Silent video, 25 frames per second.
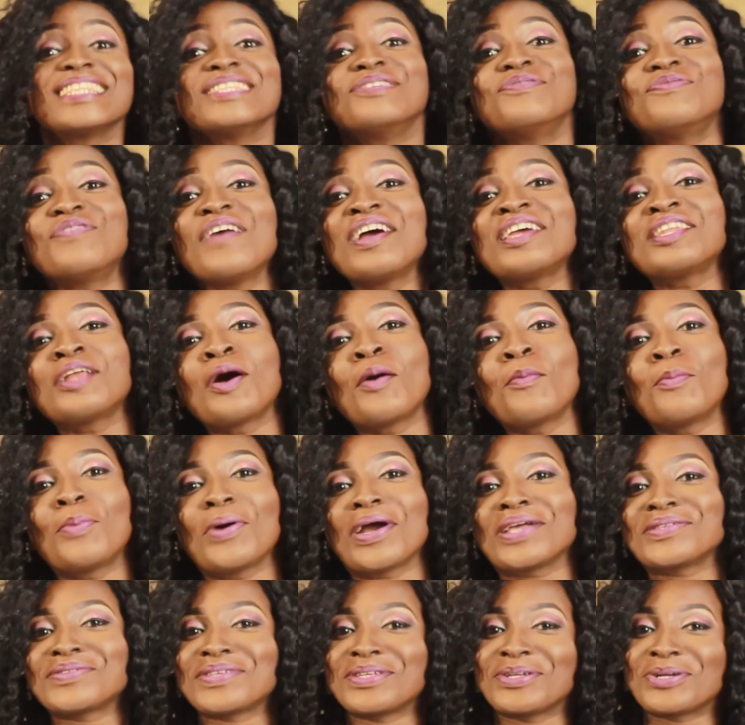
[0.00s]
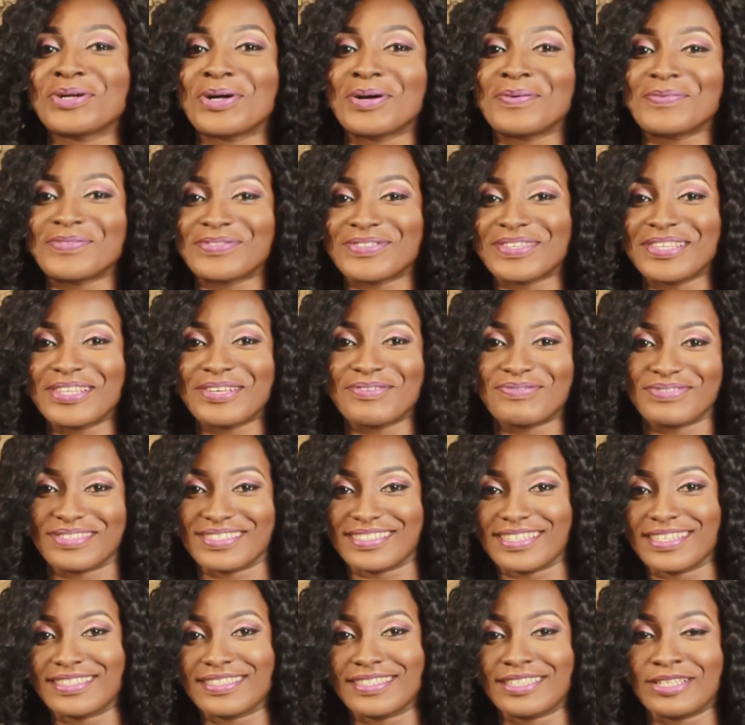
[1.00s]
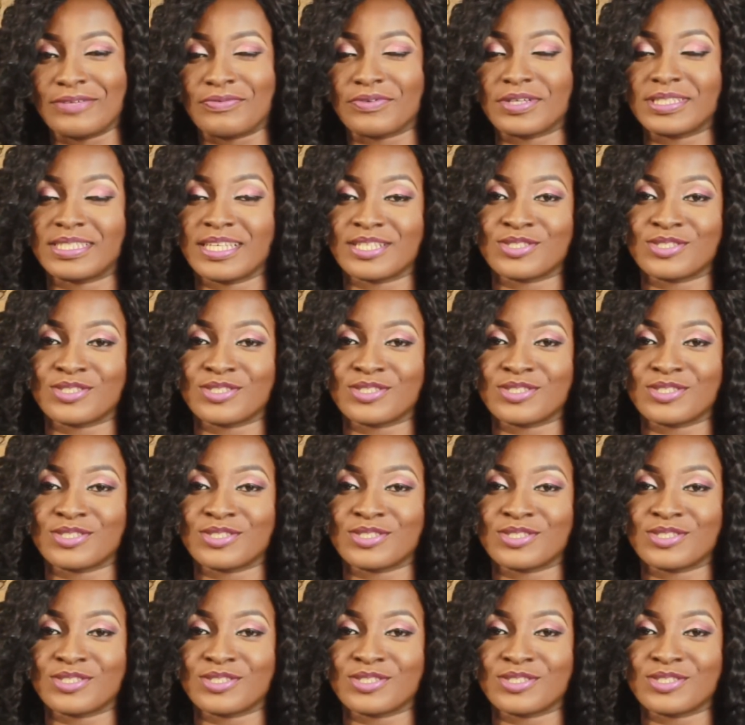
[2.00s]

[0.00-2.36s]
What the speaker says: The final point when it comes to loving intelligently, of course,